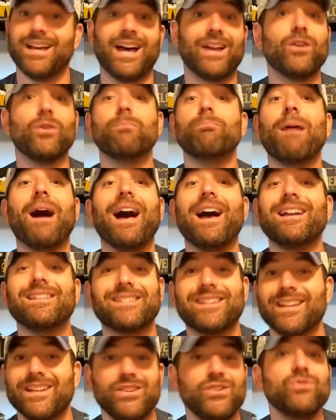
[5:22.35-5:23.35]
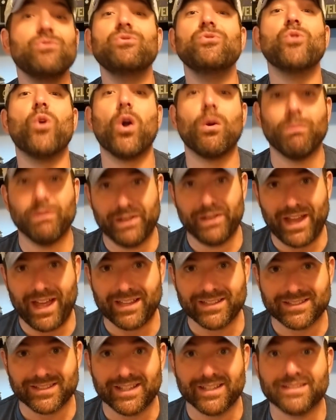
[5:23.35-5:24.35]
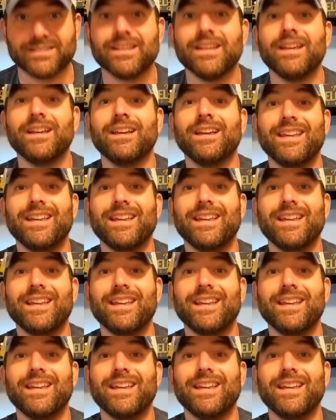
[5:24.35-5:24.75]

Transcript: I don't buy into that new normal nonsense.